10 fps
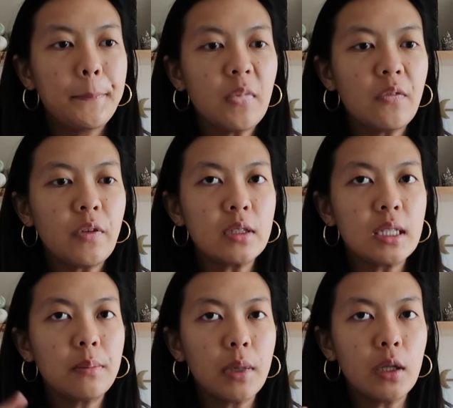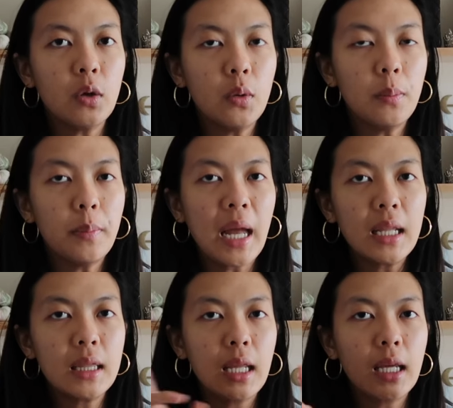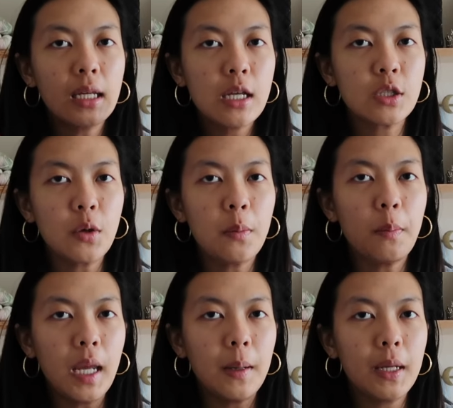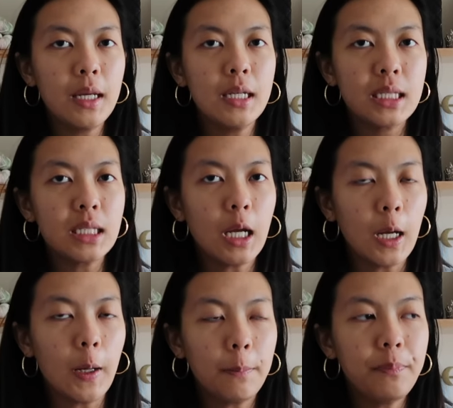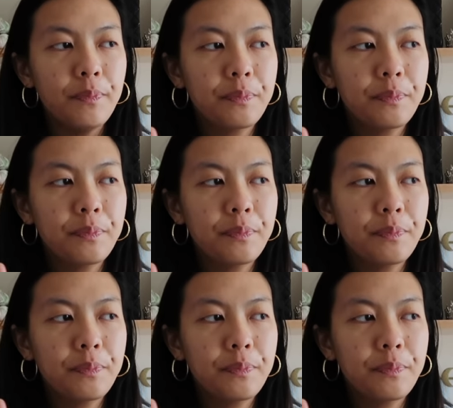a felting pillow pad thing, so maybe some